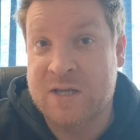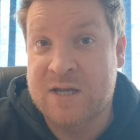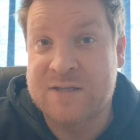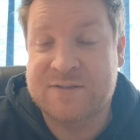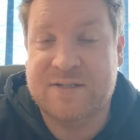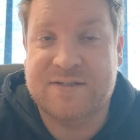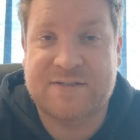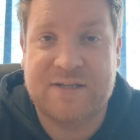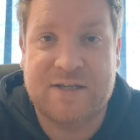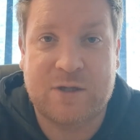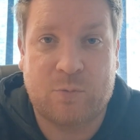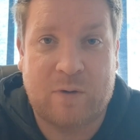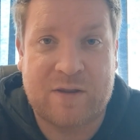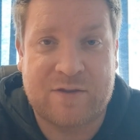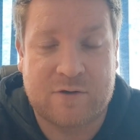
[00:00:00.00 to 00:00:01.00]
to see
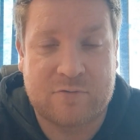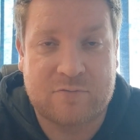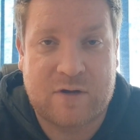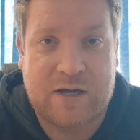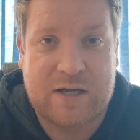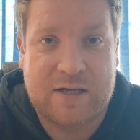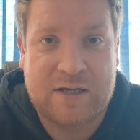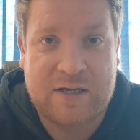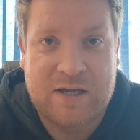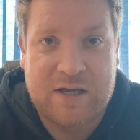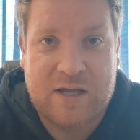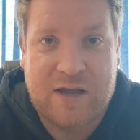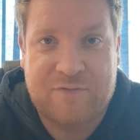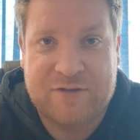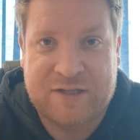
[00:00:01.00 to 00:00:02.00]
whether
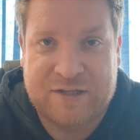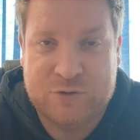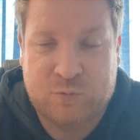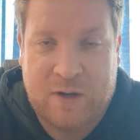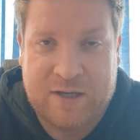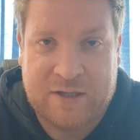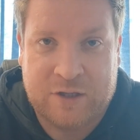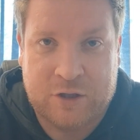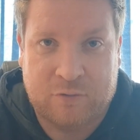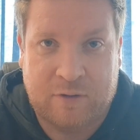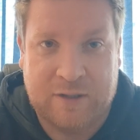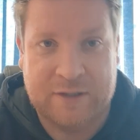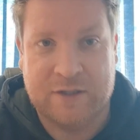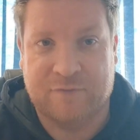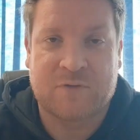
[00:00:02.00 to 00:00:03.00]
everything is working
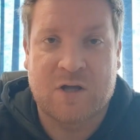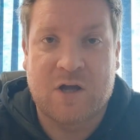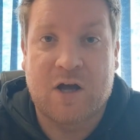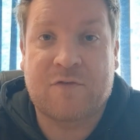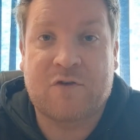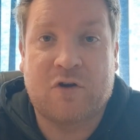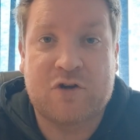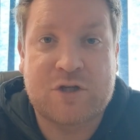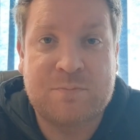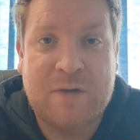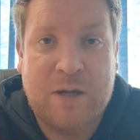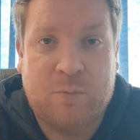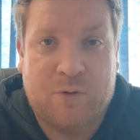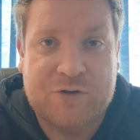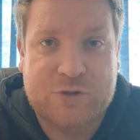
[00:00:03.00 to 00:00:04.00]
correctly. Of course, you
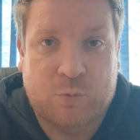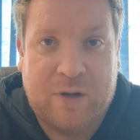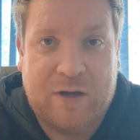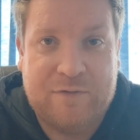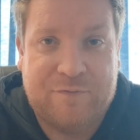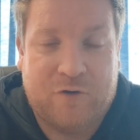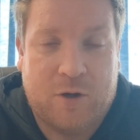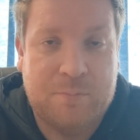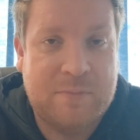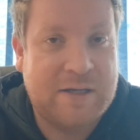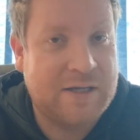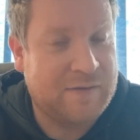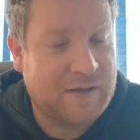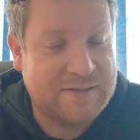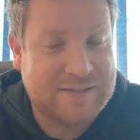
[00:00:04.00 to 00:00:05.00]
may want to wait for me,
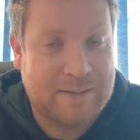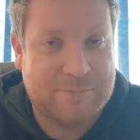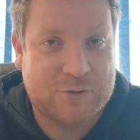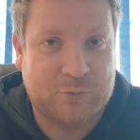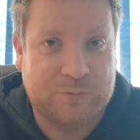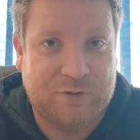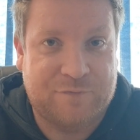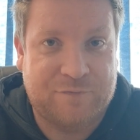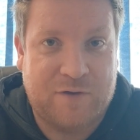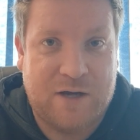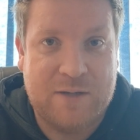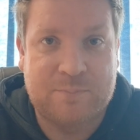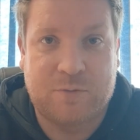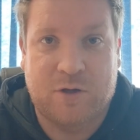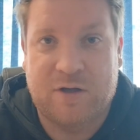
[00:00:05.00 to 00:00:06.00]
and that's absolutely
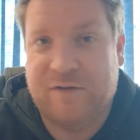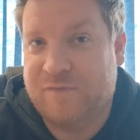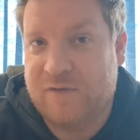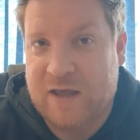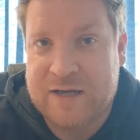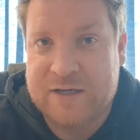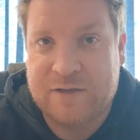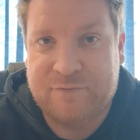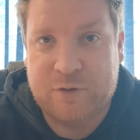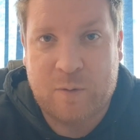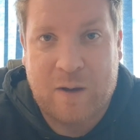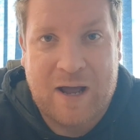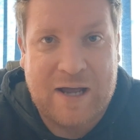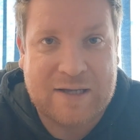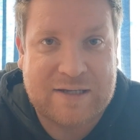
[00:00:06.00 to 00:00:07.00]
fine, but if any of you
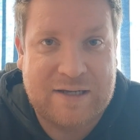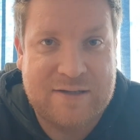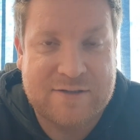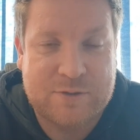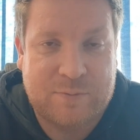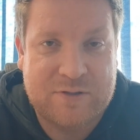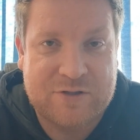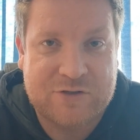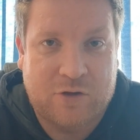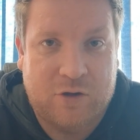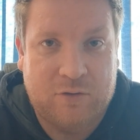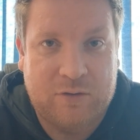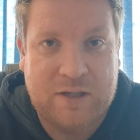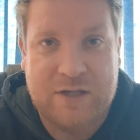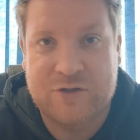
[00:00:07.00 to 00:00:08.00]
are keen to
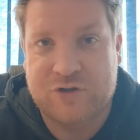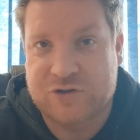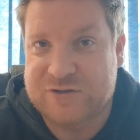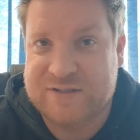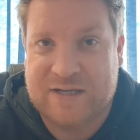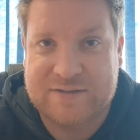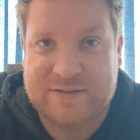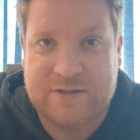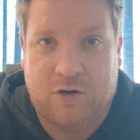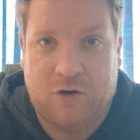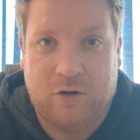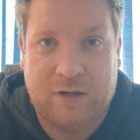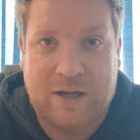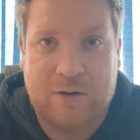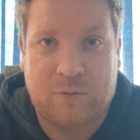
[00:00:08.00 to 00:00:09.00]
install it and just test it
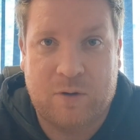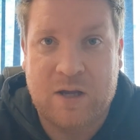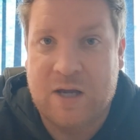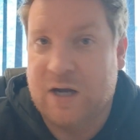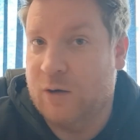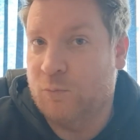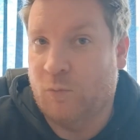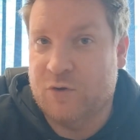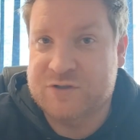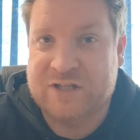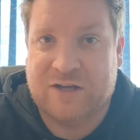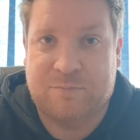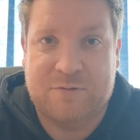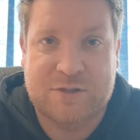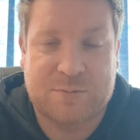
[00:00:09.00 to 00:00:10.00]
all out and want to
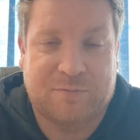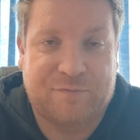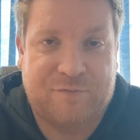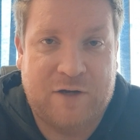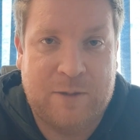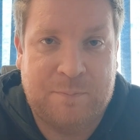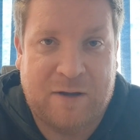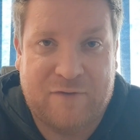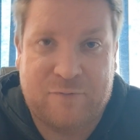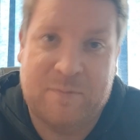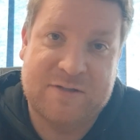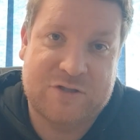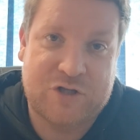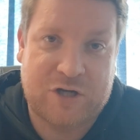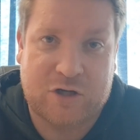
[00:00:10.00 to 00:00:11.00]
give me some feedback for me
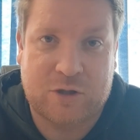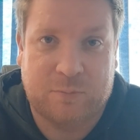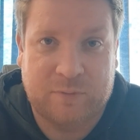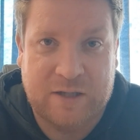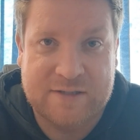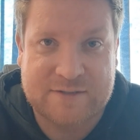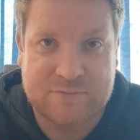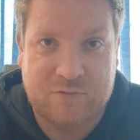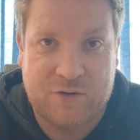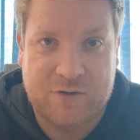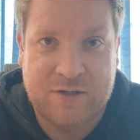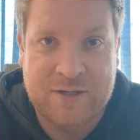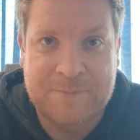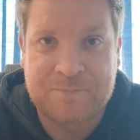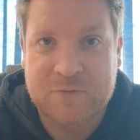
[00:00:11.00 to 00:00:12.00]
to check up later
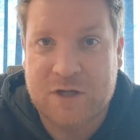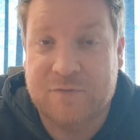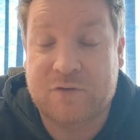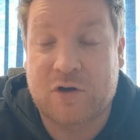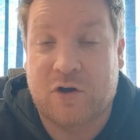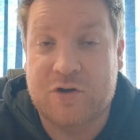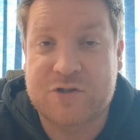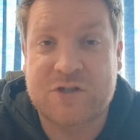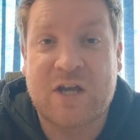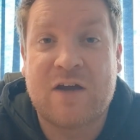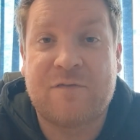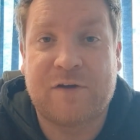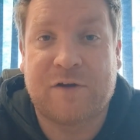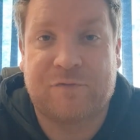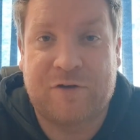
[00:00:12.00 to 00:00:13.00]
on, of course,
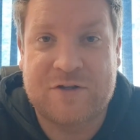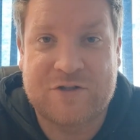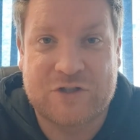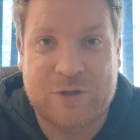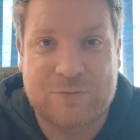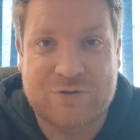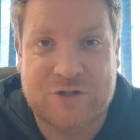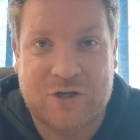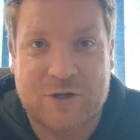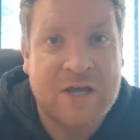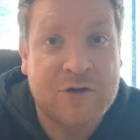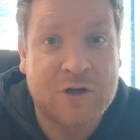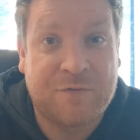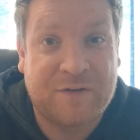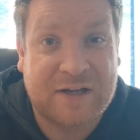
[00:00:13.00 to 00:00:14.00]
feel free to do so.
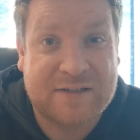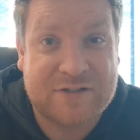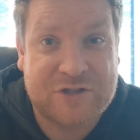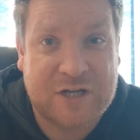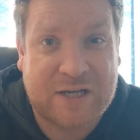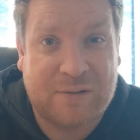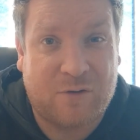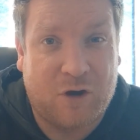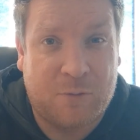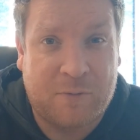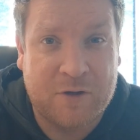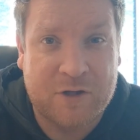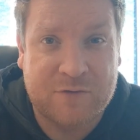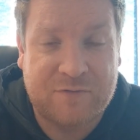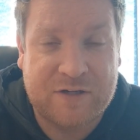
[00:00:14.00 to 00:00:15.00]
Don't forget to check out all my other